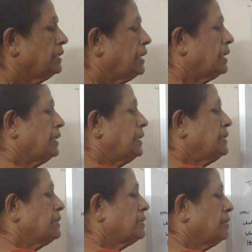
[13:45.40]
the
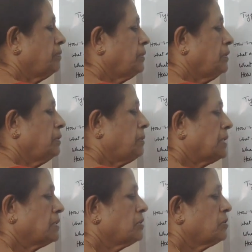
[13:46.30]
undigested food
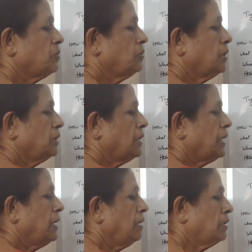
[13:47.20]
passes through
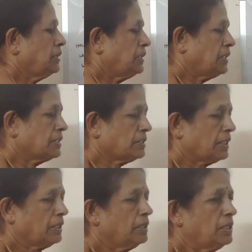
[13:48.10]
the large
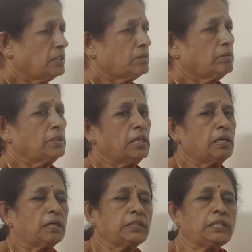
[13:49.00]
intestine. So in the
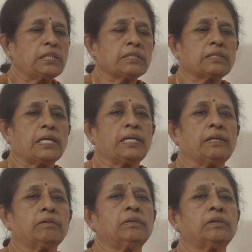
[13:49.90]
large
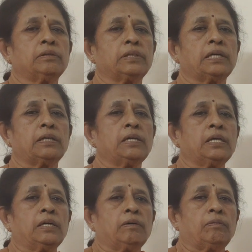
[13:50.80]
intestine, the
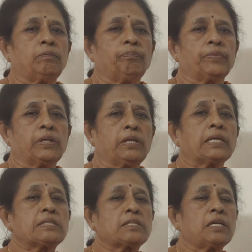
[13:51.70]

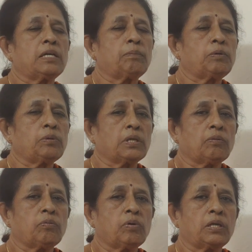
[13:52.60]
extra amount
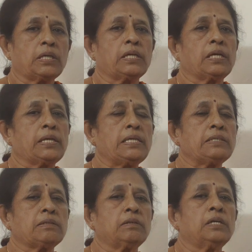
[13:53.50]
of water
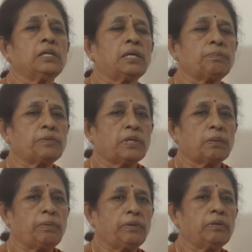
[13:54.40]
is
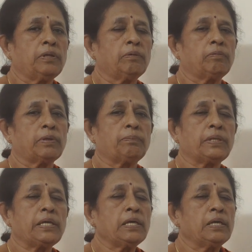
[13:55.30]
absorbed from
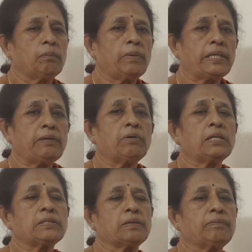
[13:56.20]
the by the
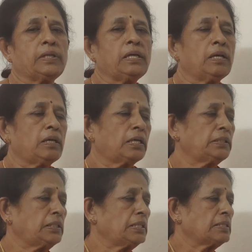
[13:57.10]
walls of the
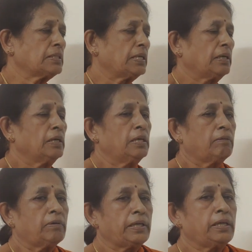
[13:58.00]
large intestine.
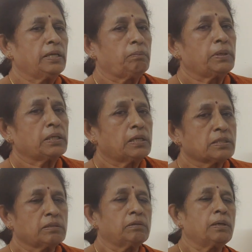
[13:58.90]
Why?
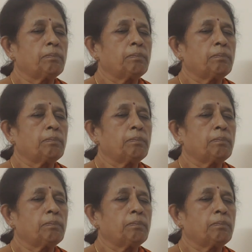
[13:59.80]
Because